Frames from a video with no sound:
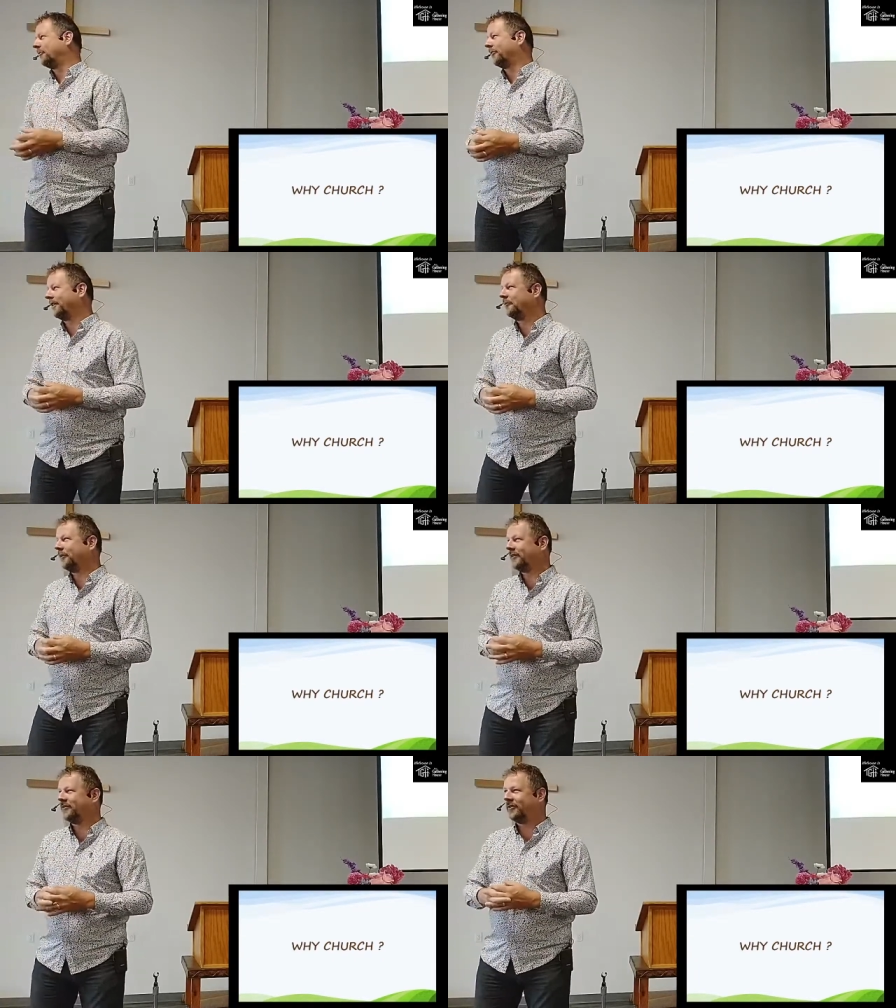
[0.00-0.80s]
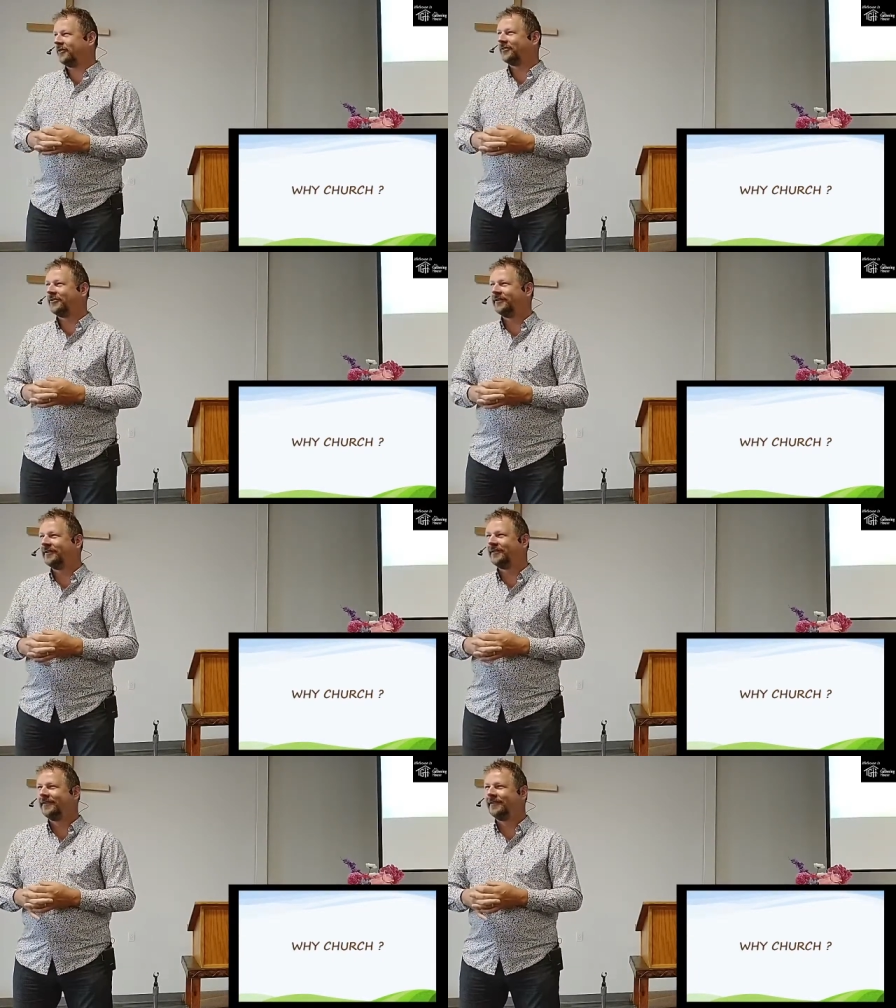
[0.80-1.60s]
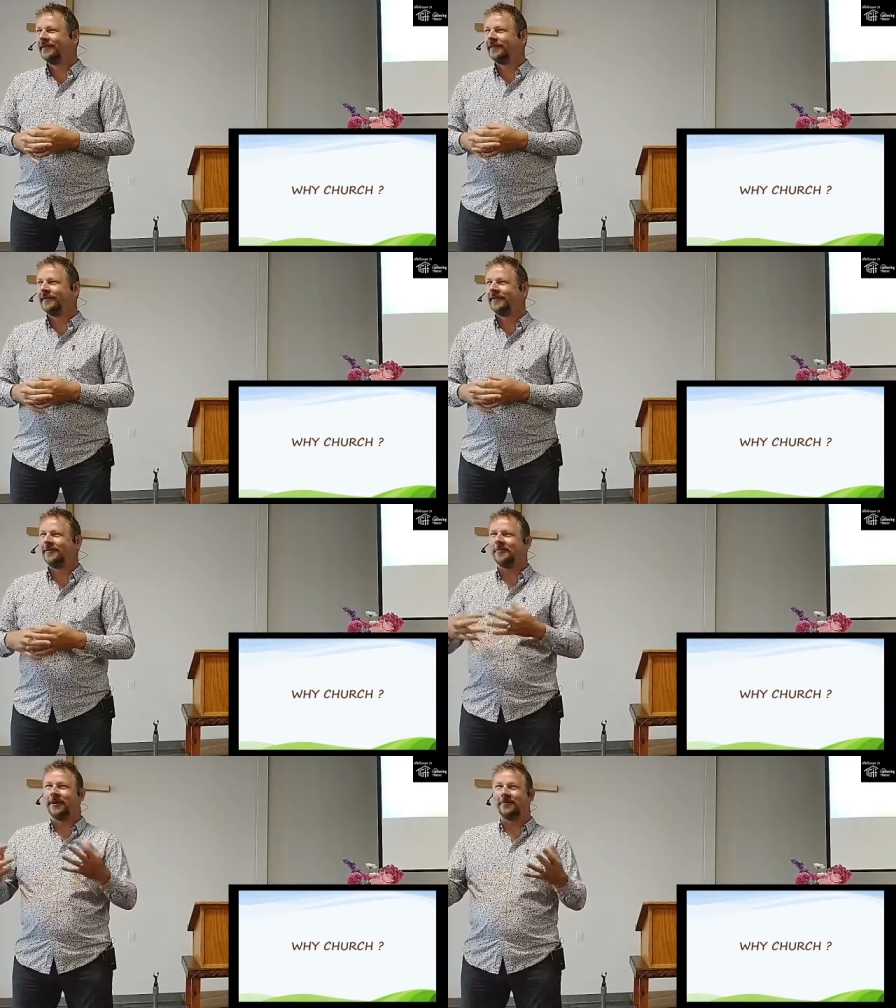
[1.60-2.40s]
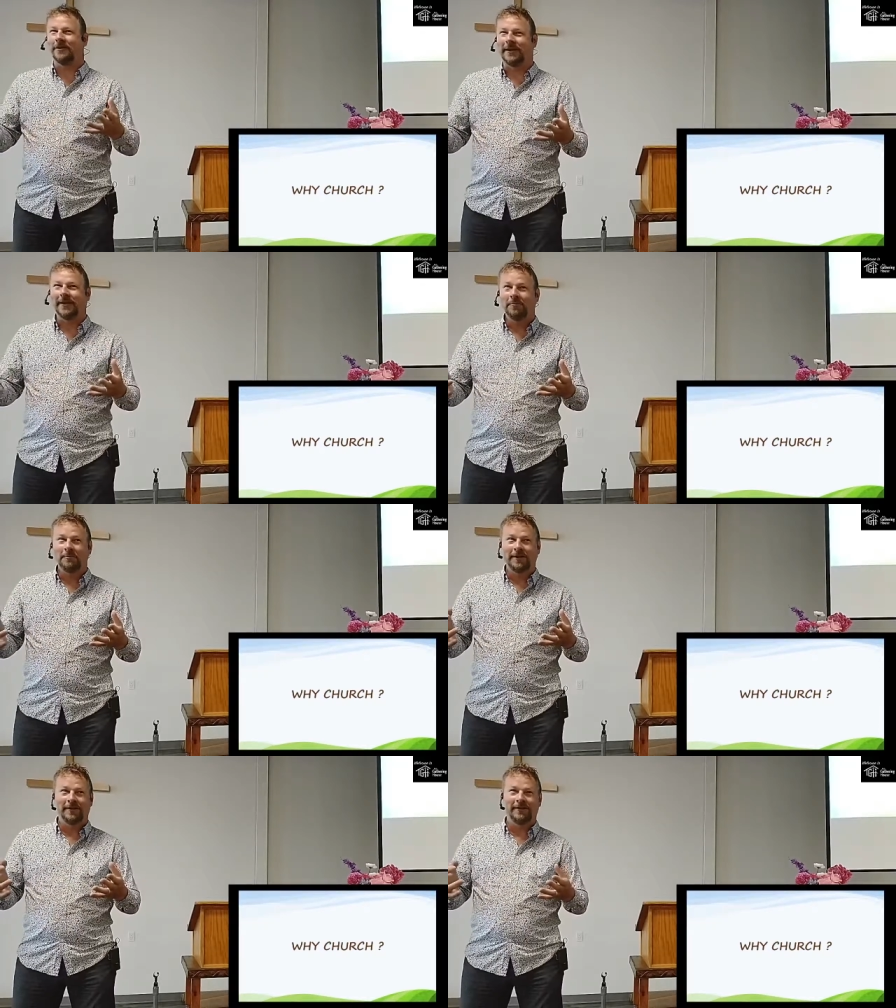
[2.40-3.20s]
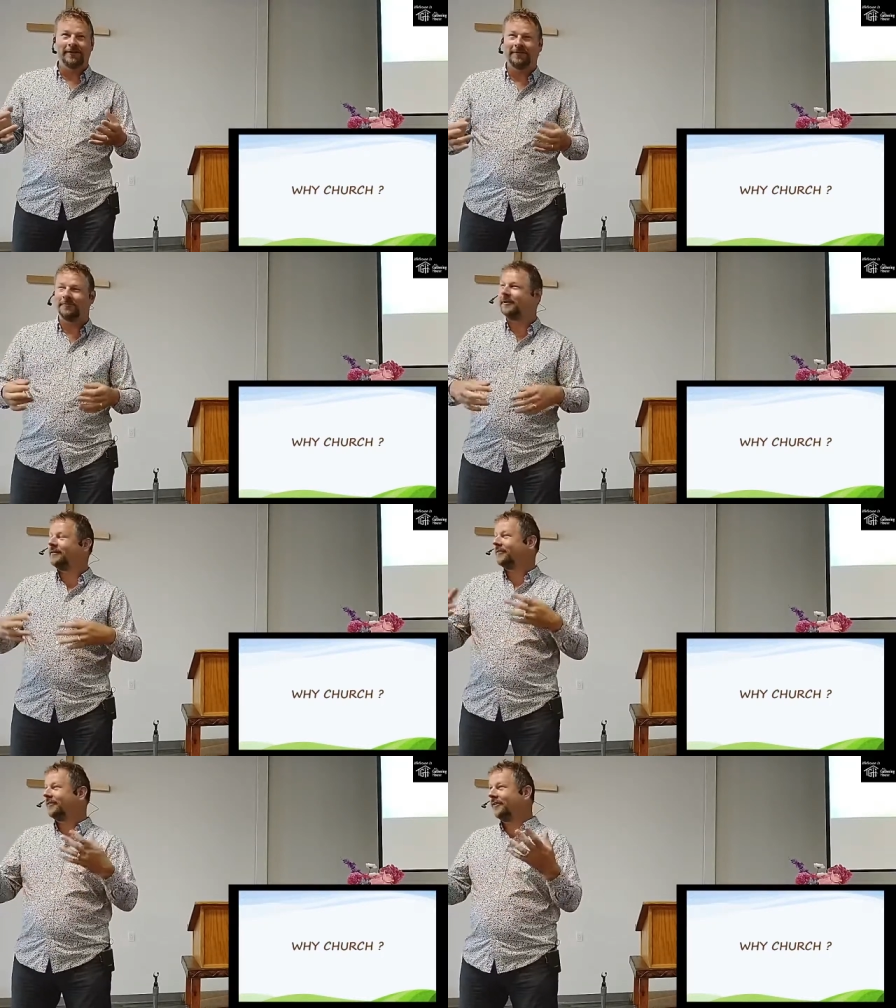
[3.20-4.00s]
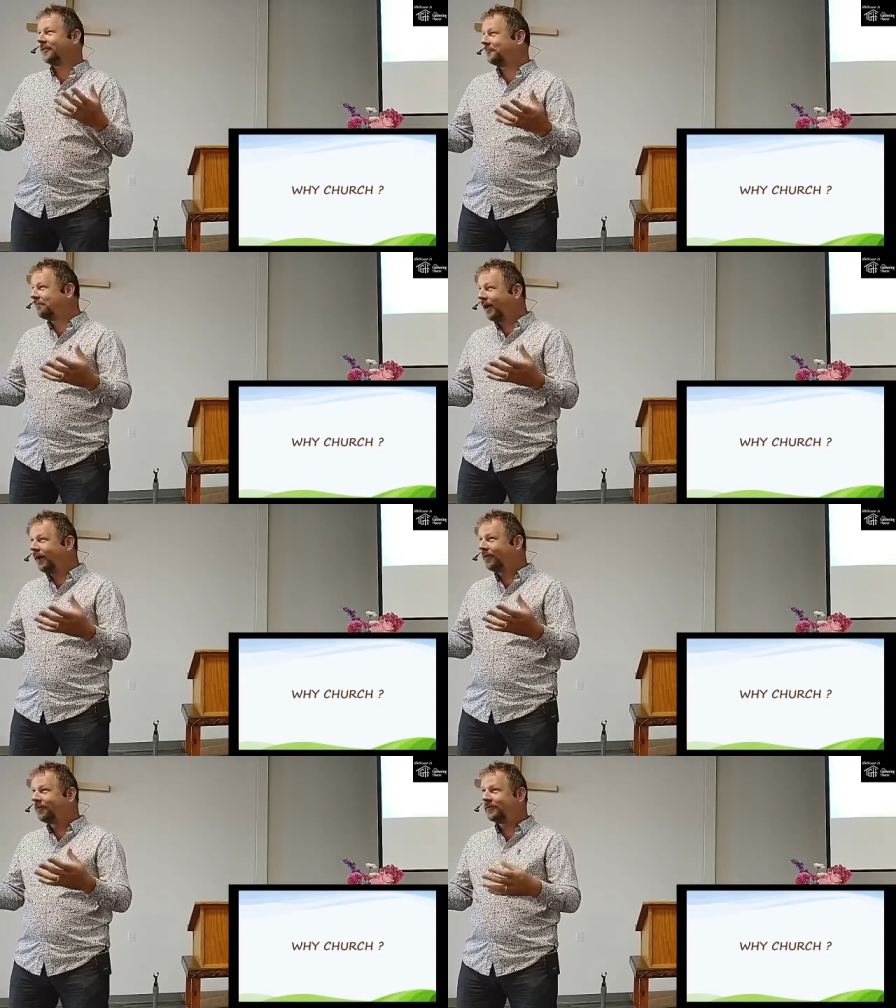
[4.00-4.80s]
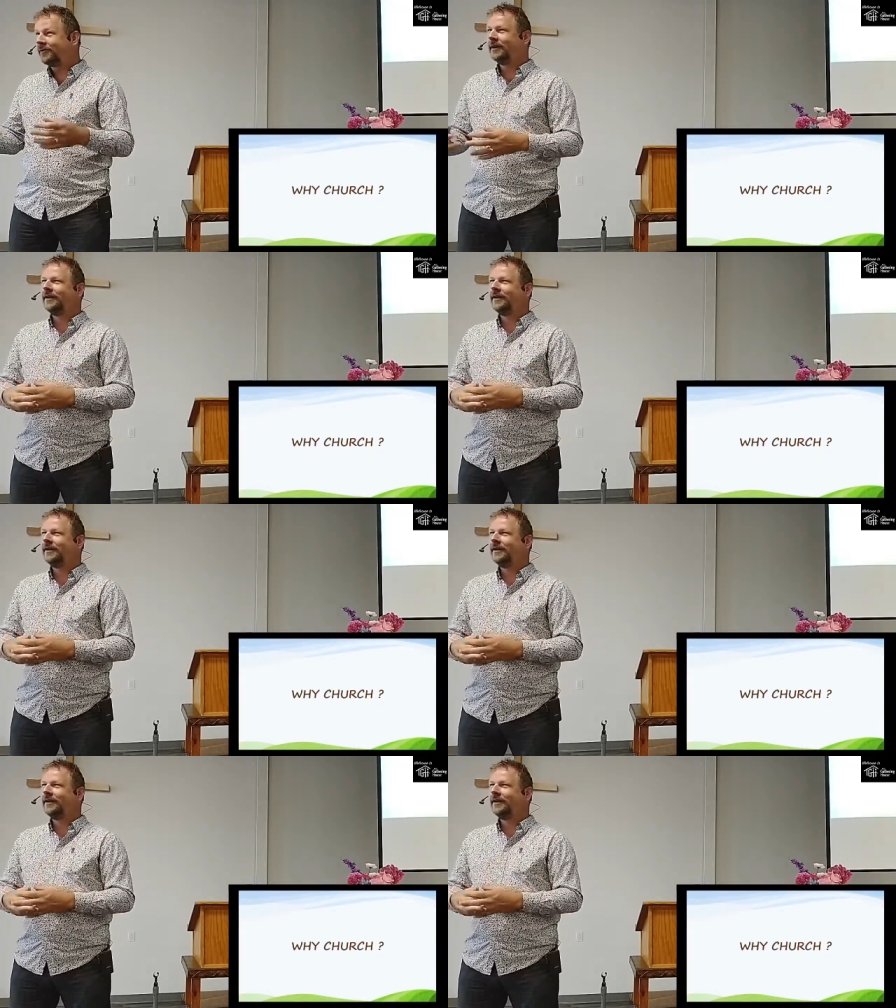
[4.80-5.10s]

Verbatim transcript: morning, why church? Why do we come here? What is it all about?